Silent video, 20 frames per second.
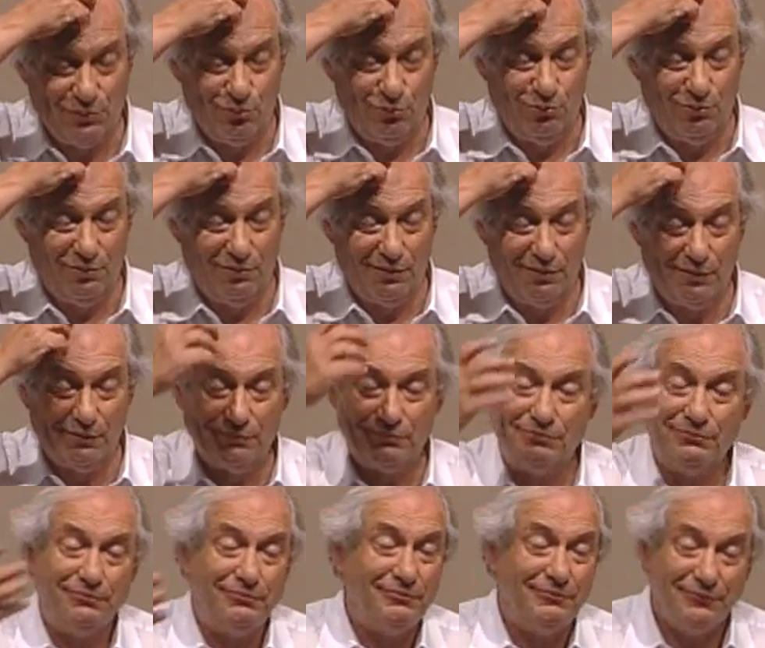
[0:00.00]
or
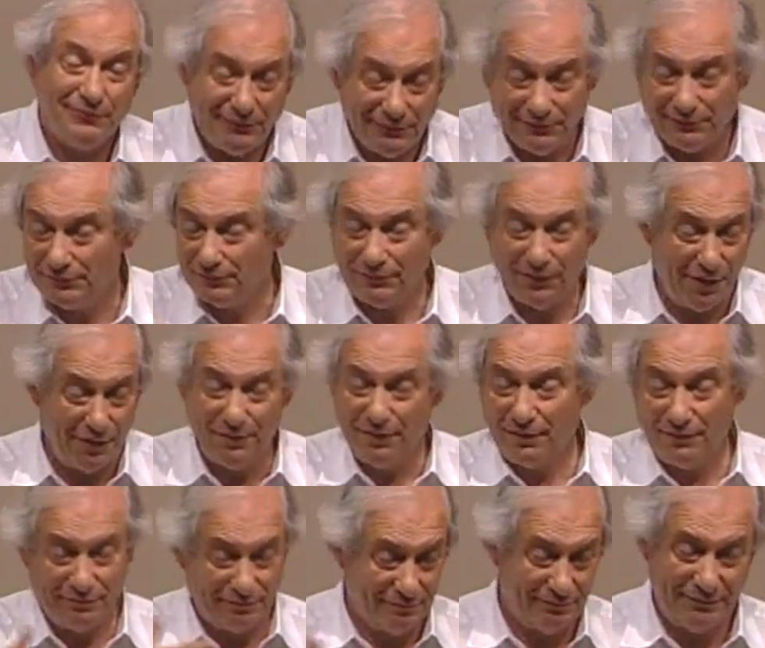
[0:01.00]
you know, other,